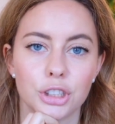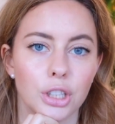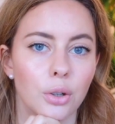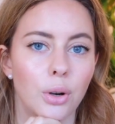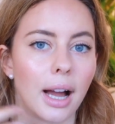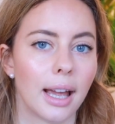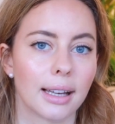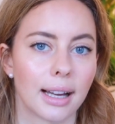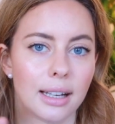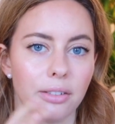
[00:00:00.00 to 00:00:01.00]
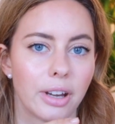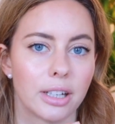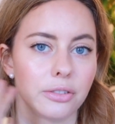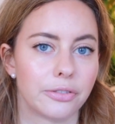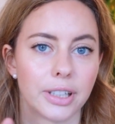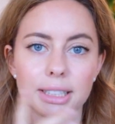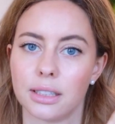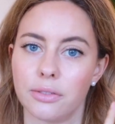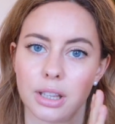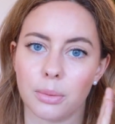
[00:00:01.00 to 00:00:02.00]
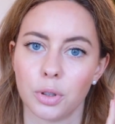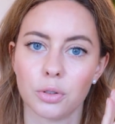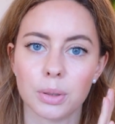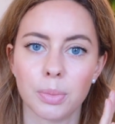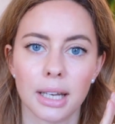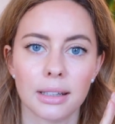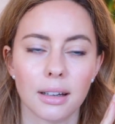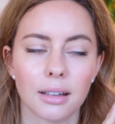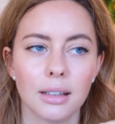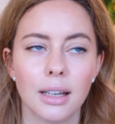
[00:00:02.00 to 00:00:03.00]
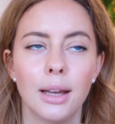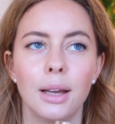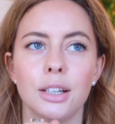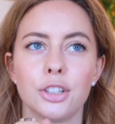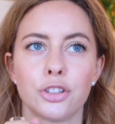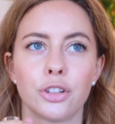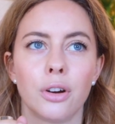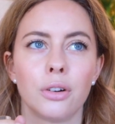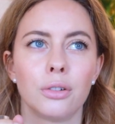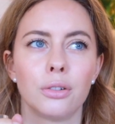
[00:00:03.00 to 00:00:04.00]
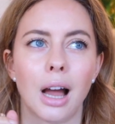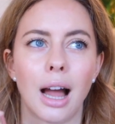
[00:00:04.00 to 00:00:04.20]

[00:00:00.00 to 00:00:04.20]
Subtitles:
So I kind of had to fix it with the beauty blender. So